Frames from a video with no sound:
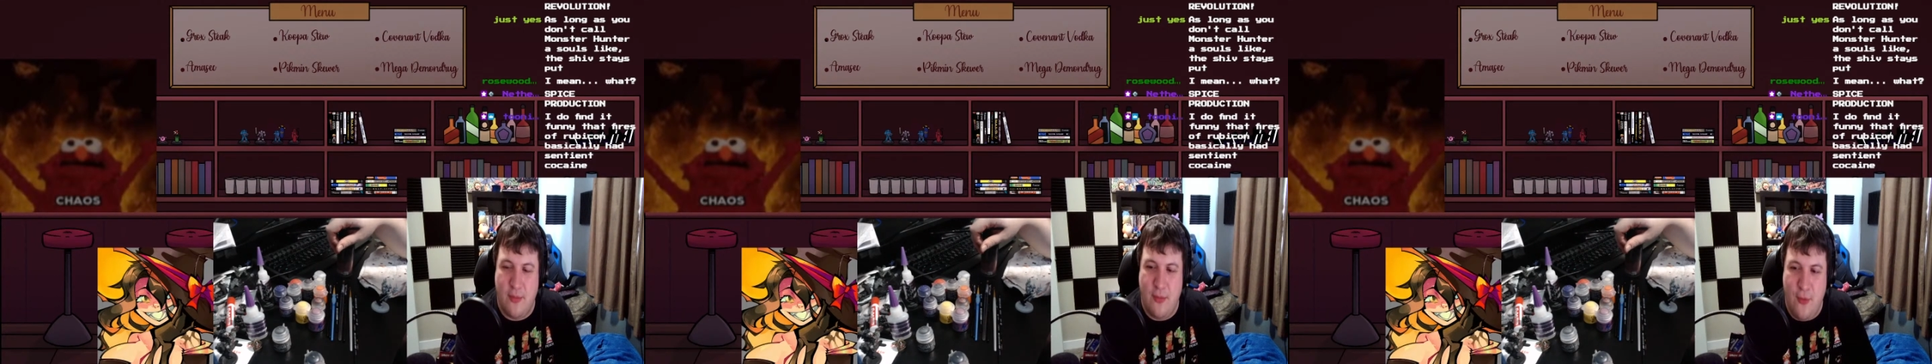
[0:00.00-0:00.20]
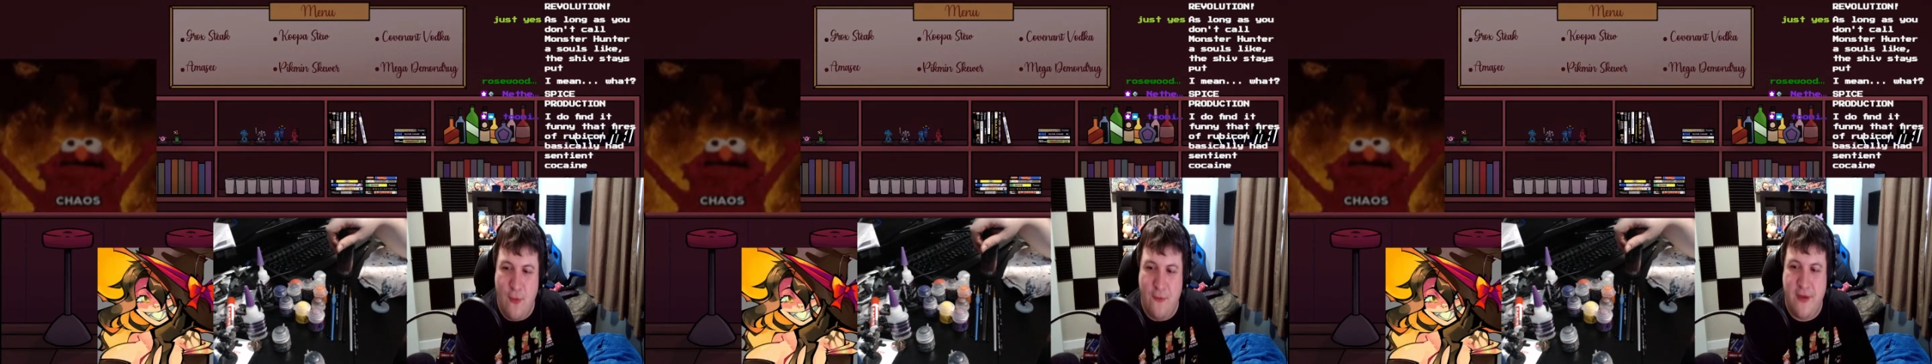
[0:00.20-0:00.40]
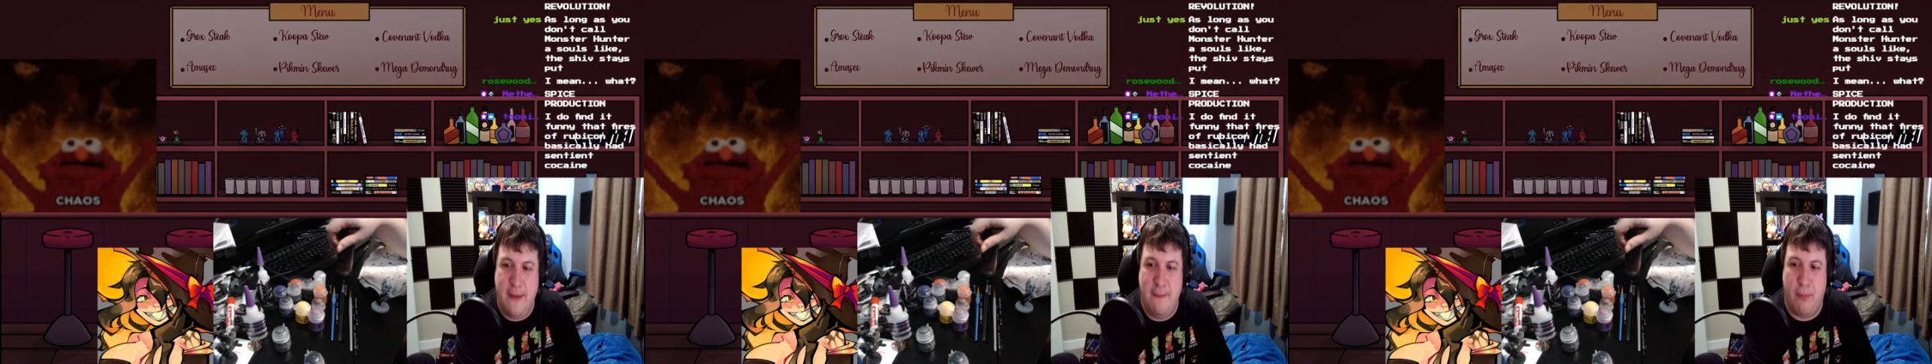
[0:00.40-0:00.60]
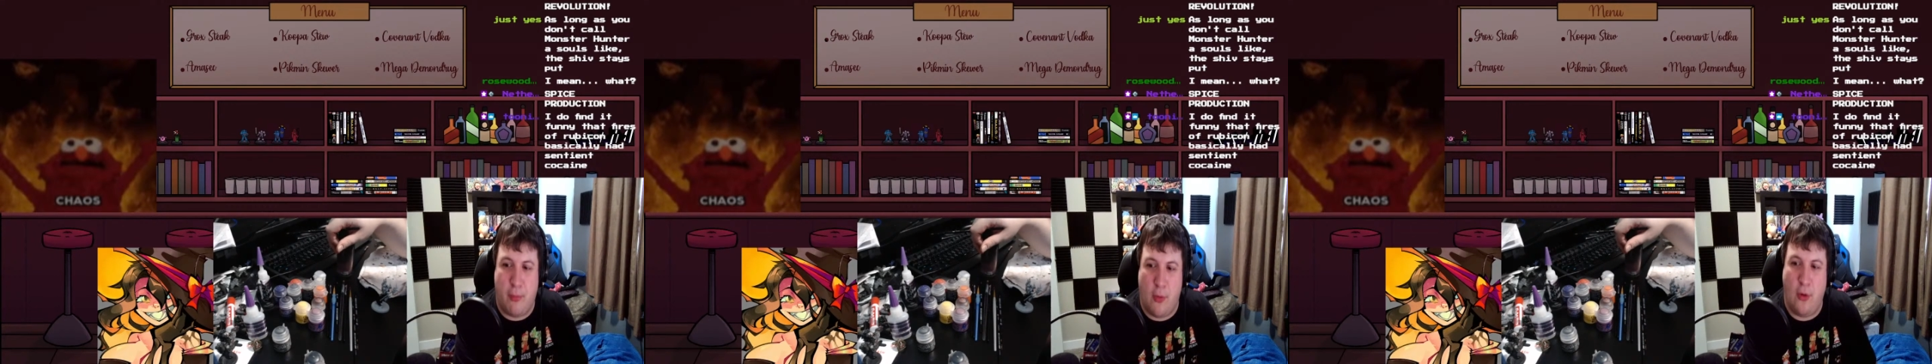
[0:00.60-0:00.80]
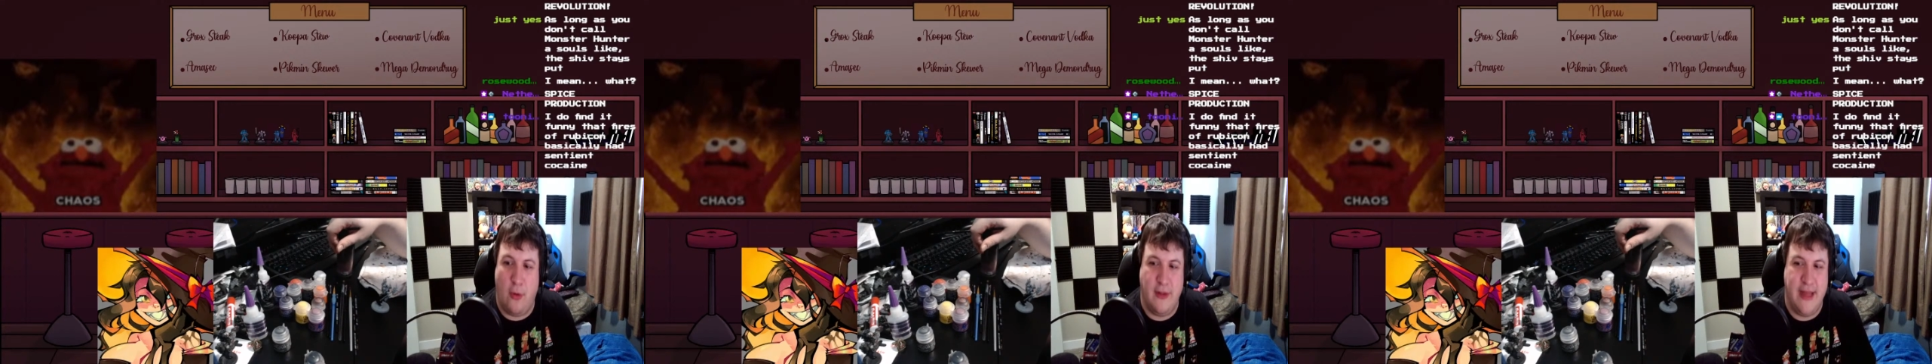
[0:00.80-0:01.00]
movie
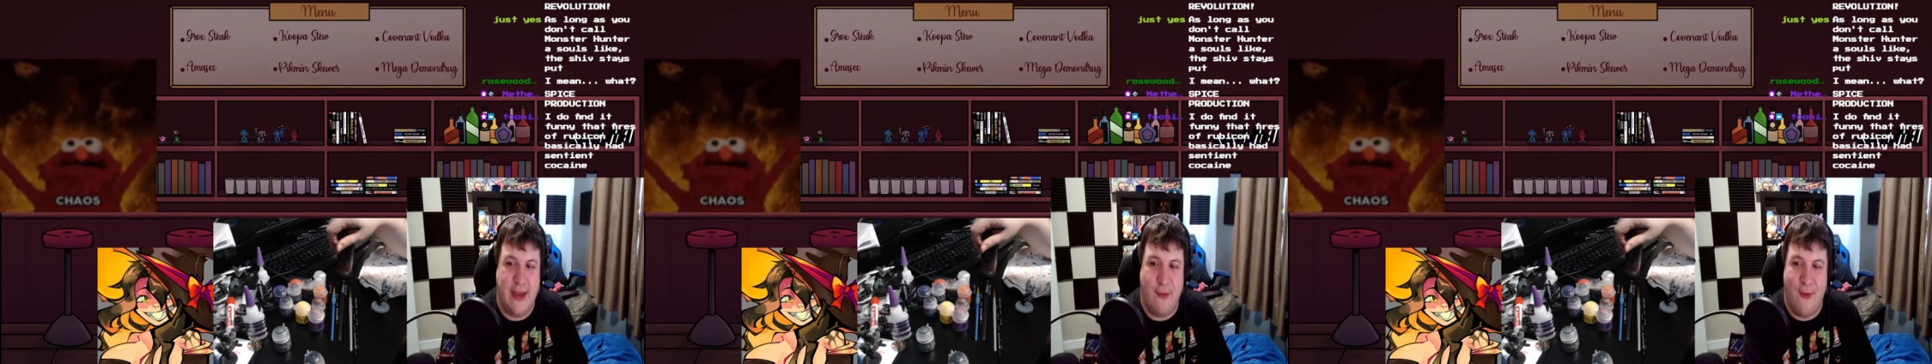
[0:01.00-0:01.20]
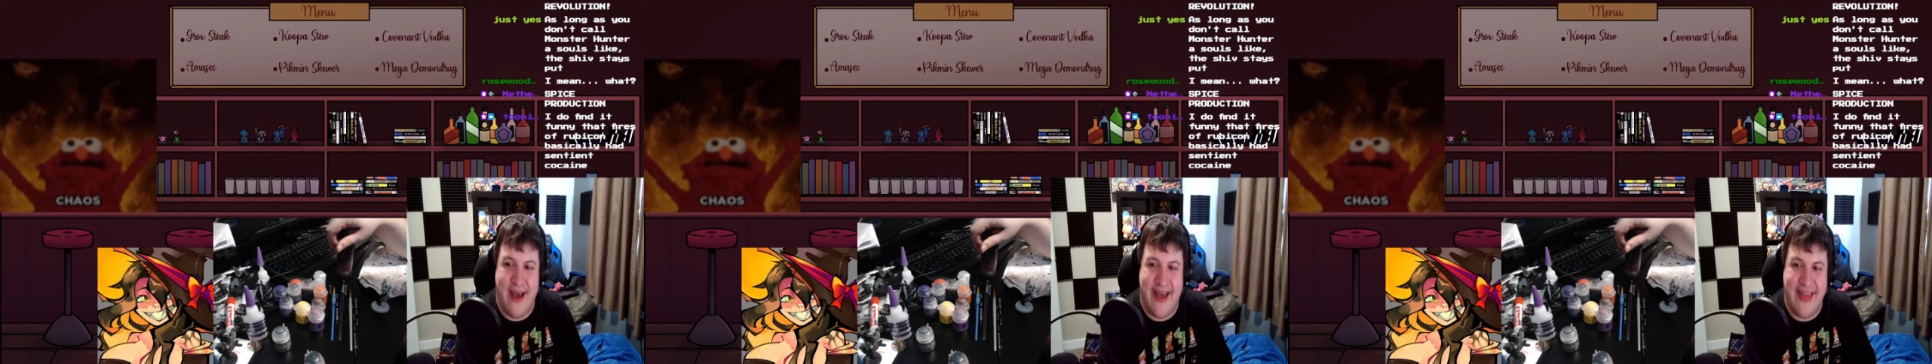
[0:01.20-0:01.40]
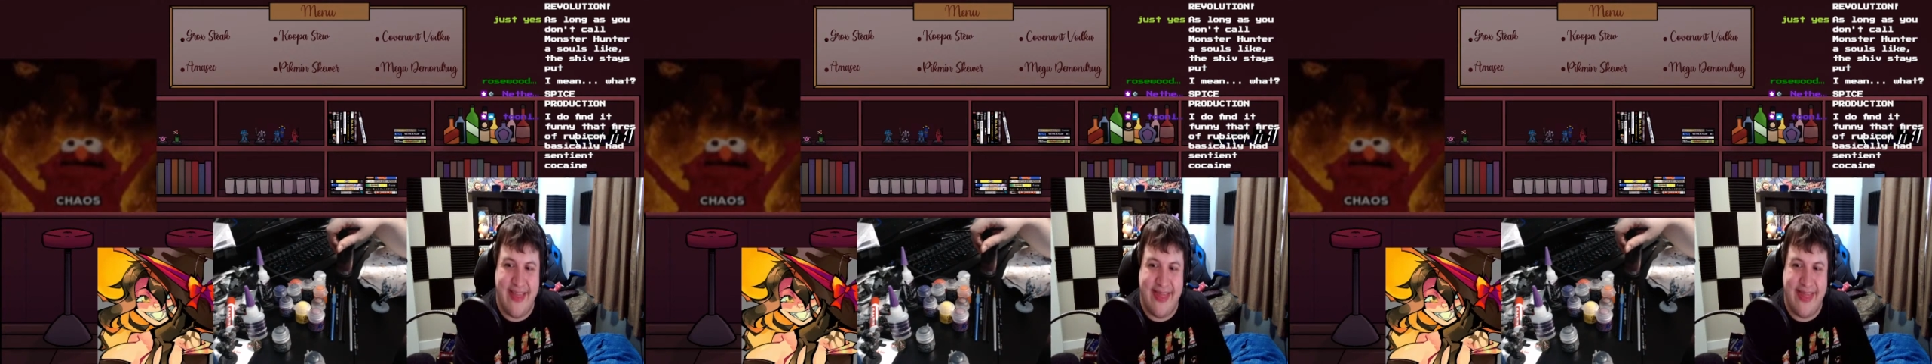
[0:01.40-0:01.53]
Broly with?